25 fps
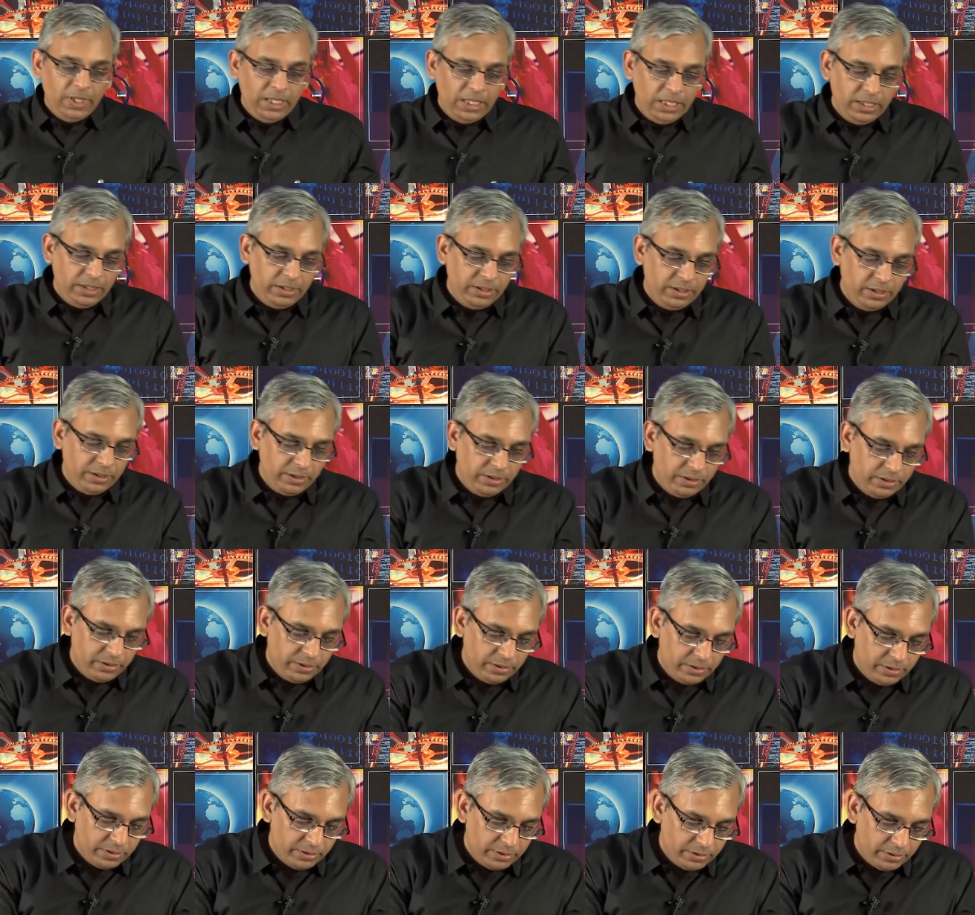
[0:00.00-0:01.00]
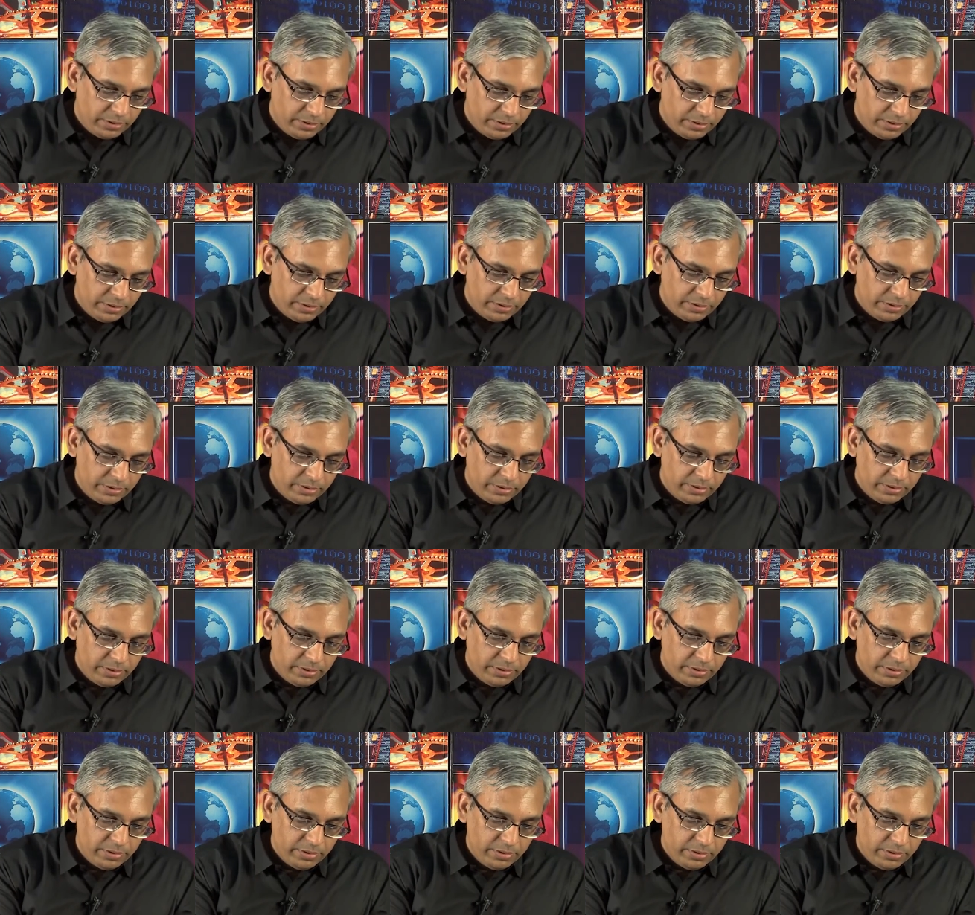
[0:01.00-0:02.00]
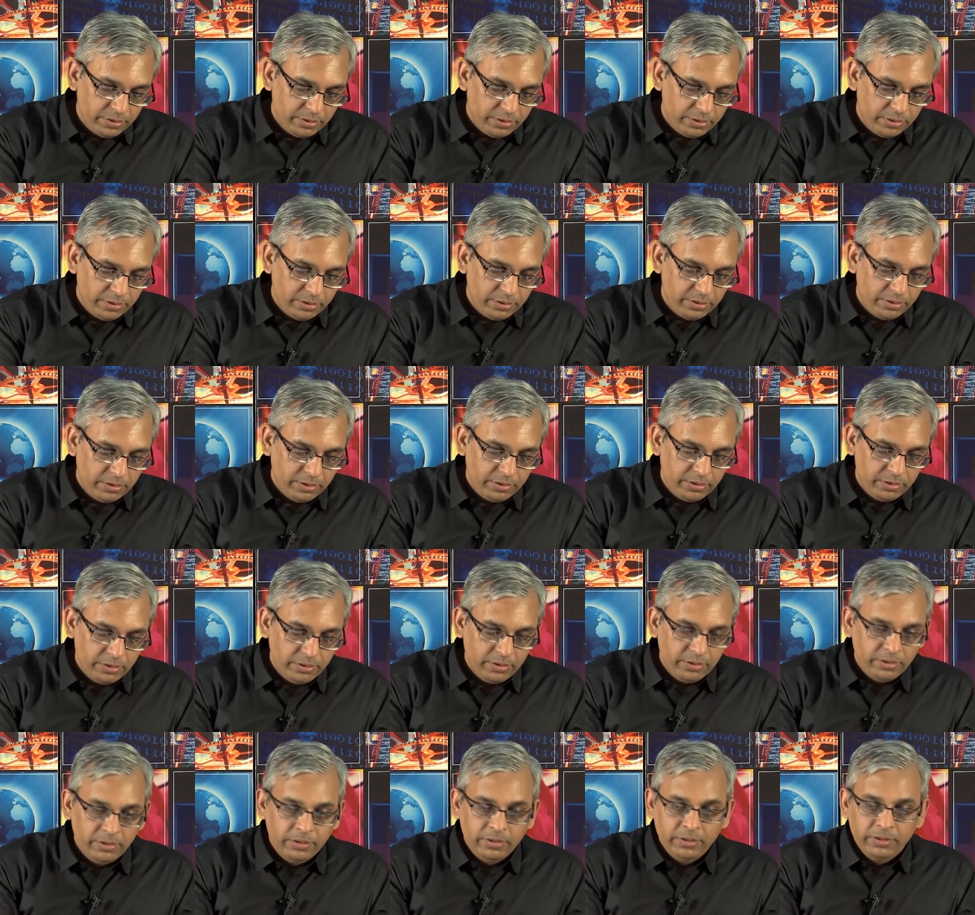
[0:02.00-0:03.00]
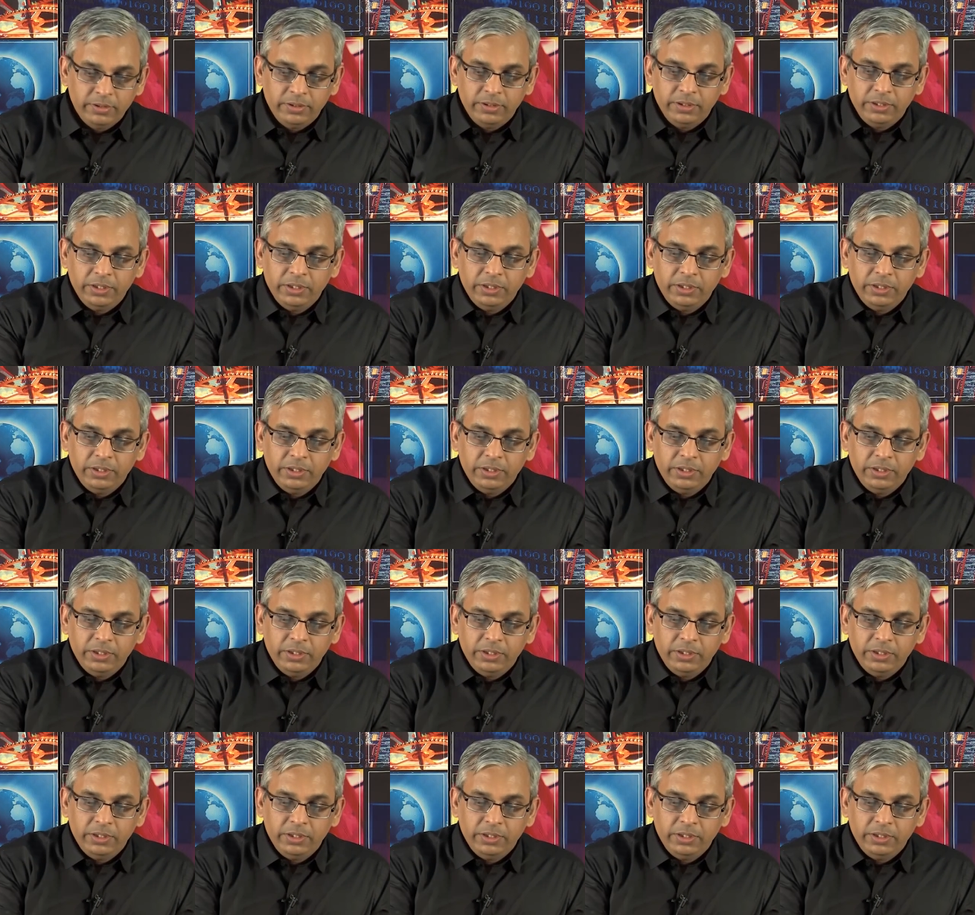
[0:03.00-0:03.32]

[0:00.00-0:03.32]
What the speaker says: No one is speaking in this clip.